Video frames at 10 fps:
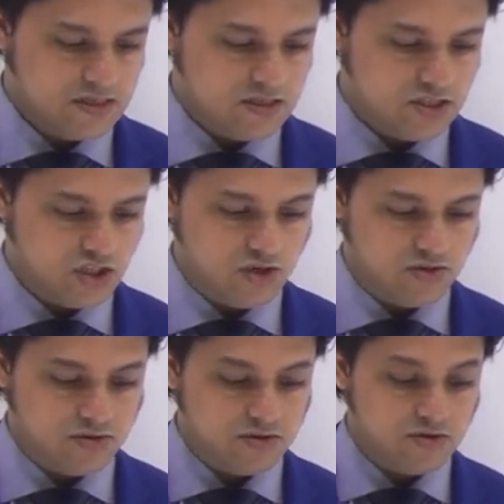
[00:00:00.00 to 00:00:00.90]

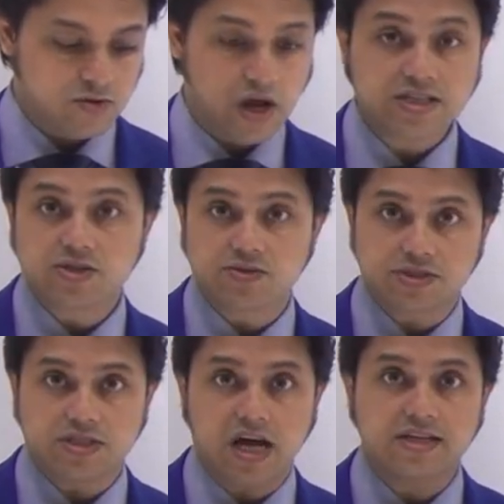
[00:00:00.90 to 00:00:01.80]
So ratio is
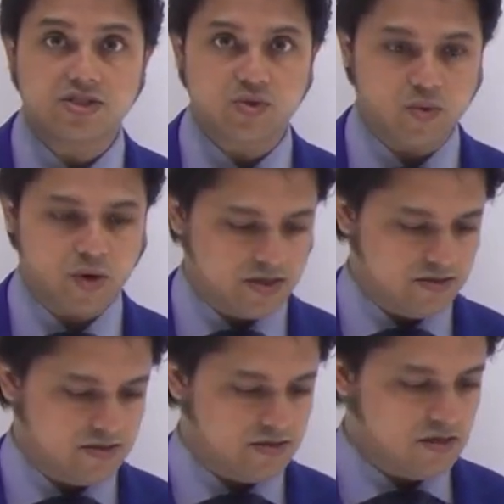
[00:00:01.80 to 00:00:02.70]

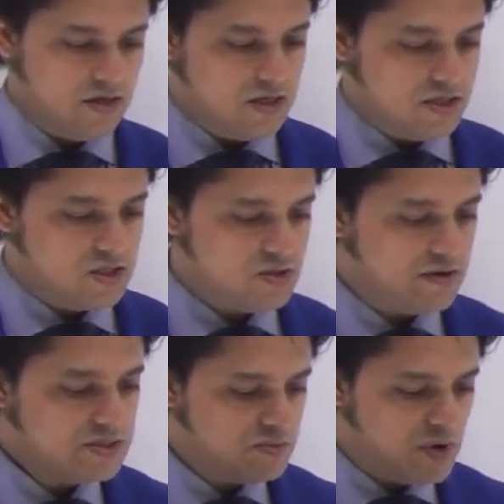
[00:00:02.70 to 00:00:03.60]
9:1. So there
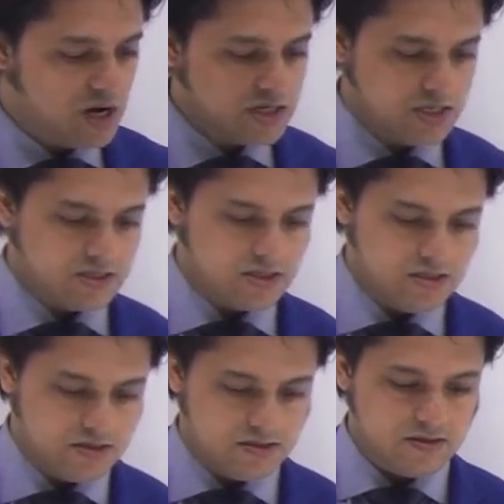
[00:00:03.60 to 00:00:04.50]
is a marked
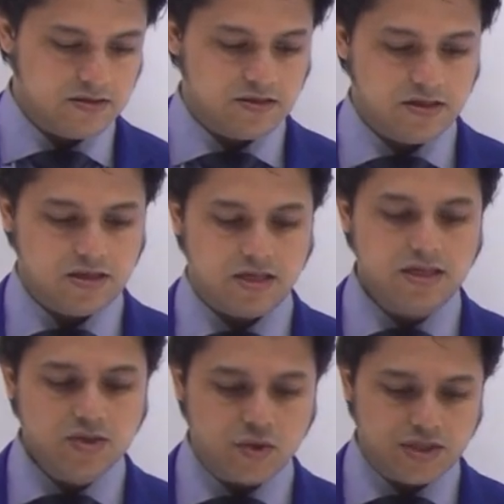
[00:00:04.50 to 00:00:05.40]

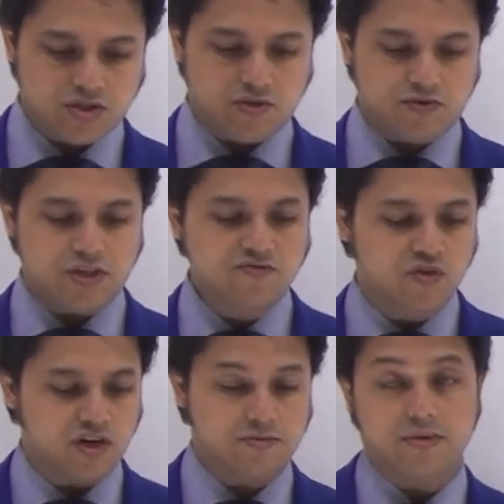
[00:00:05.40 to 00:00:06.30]
increase of
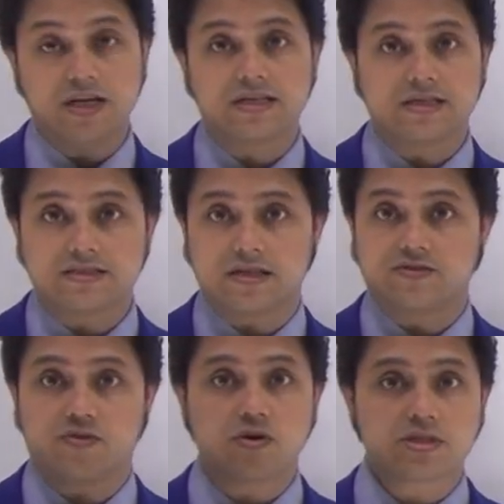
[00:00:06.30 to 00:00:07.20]
lymphoid malignancy, that is
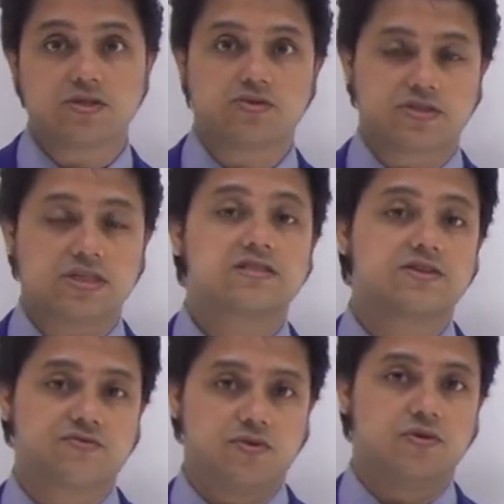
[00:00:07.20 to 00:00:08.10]
40 to 60
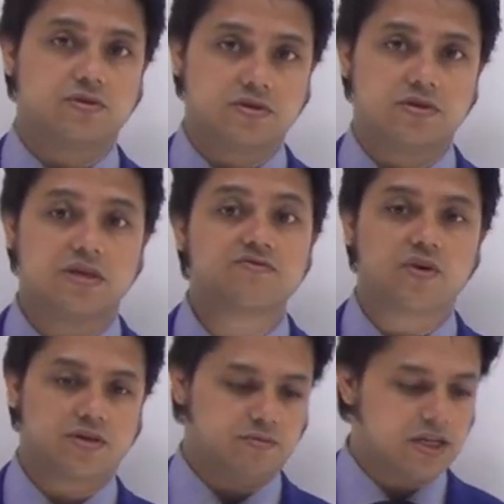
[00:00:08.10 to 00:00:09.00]
fold
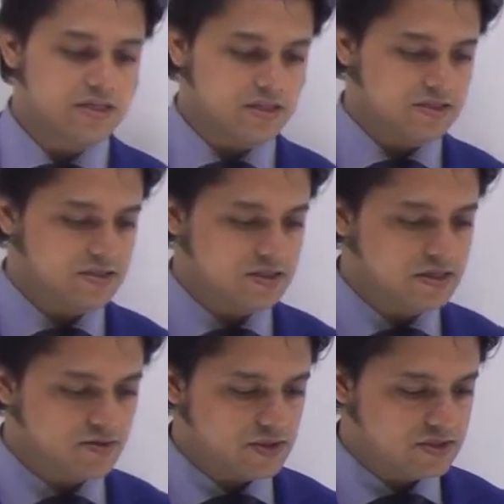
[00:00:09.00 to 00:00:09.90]
lymphoid malignancy is
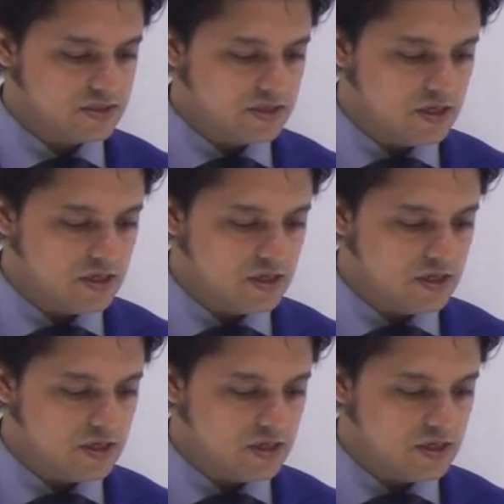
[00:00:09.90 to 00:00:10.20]
increased.